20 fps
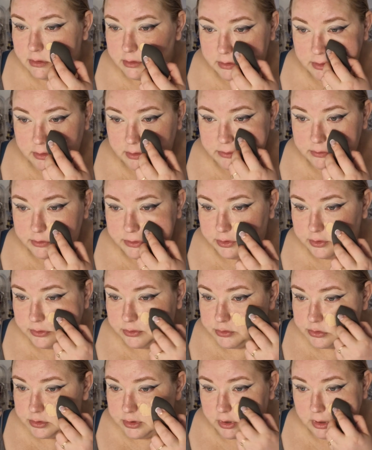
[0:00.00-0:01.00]
Don't
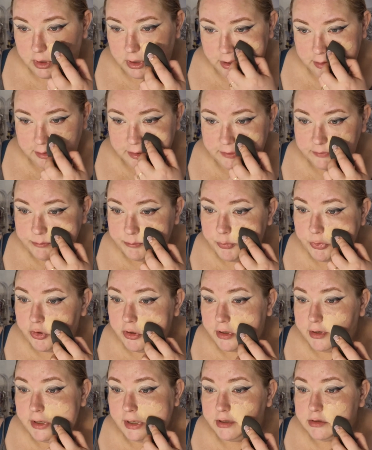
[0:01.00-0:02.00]
use a lot of
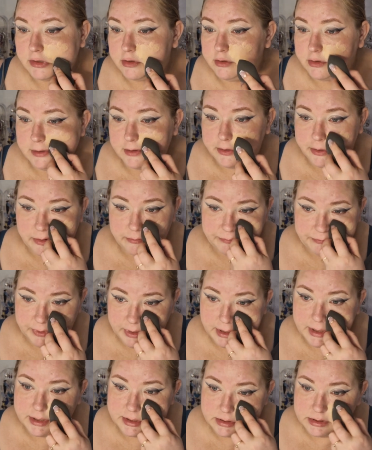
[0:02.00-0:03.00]
product on your
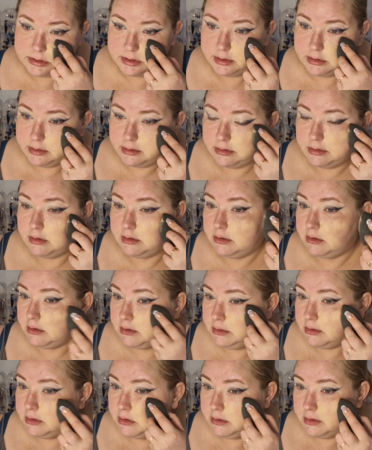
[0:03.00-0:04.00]
face,
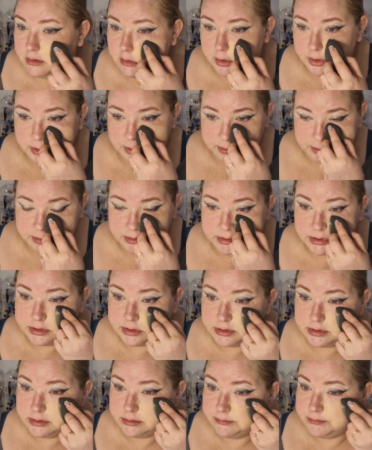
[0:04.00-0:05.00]

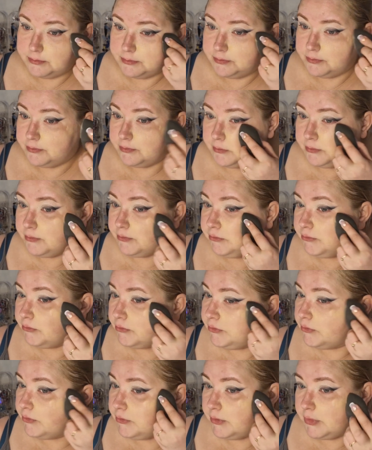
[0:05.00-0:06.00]
just
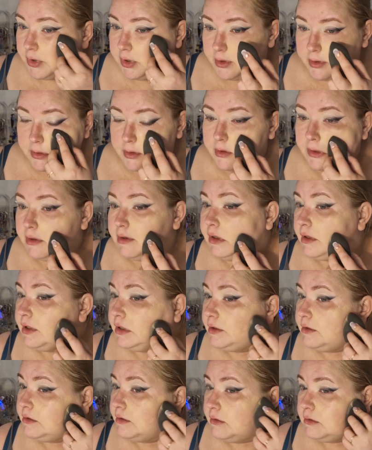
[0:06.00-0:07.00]
a
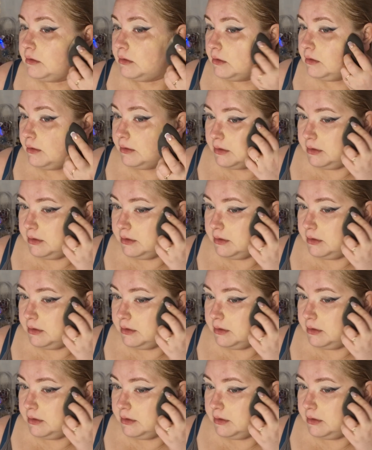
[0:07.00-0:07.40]
little,